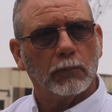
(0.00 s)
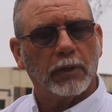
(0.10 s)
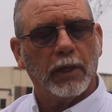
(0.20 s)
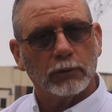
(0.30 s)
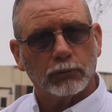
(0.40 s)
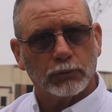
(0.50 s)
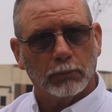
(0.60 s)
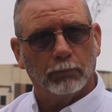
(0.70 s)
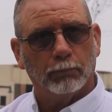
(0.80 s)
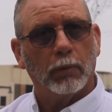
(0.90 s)
cancel
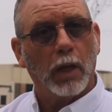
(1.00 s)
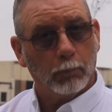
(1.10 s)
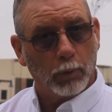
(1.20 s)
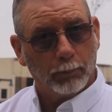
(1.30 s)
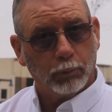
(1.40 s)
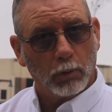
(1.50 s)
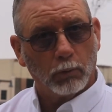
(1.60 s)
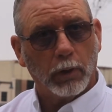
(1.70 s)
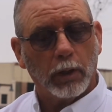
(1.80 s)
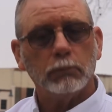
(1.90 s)
some library
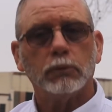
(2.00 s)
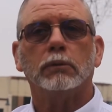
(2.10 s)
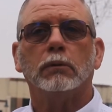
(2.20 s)
programs.